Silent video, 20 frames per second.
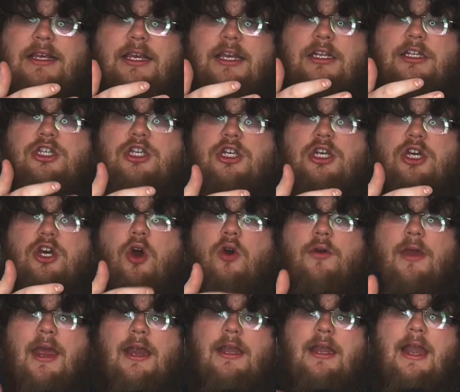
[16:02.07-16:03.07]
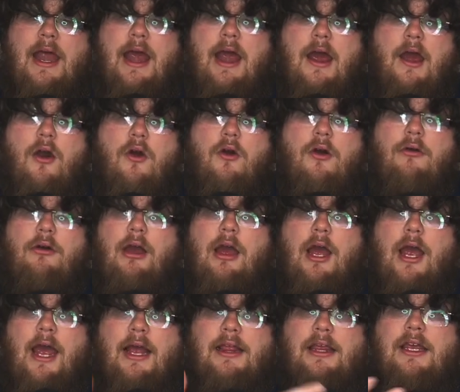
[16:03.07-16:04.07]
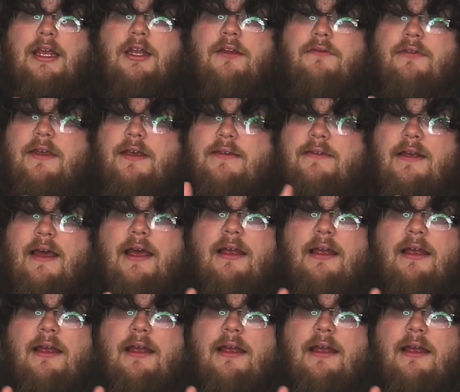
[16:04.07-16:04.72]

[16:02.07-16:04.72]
lead to, okay, now at the end of this,